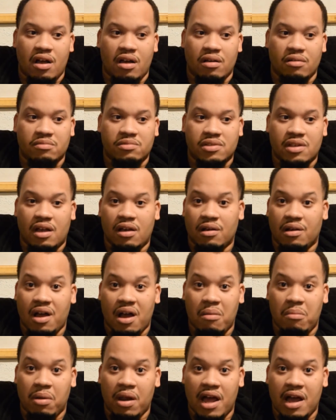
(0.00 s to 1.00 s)
song called
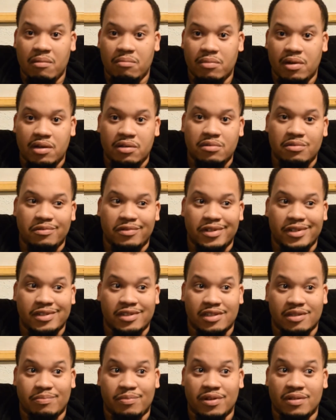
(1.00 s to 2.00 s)
Block Button, where he's
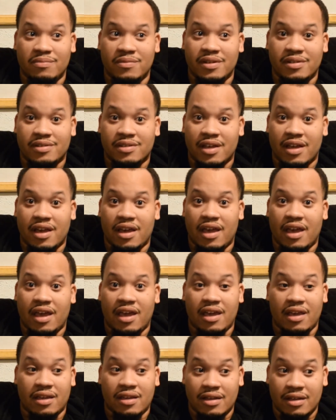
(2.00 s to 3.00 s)
just pretty much saying,
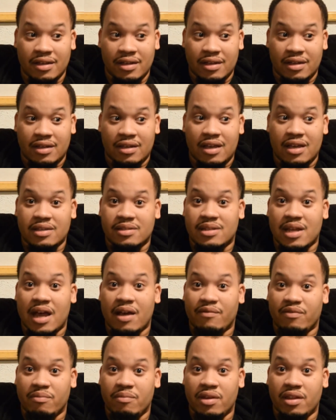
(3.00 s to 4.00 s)
hey, it's time for
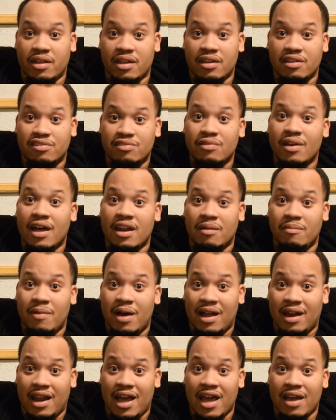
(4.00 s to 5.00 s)
me to get you out of my
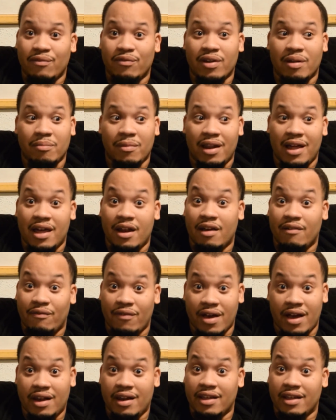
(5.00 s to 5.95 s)
life, and I'm glad I finally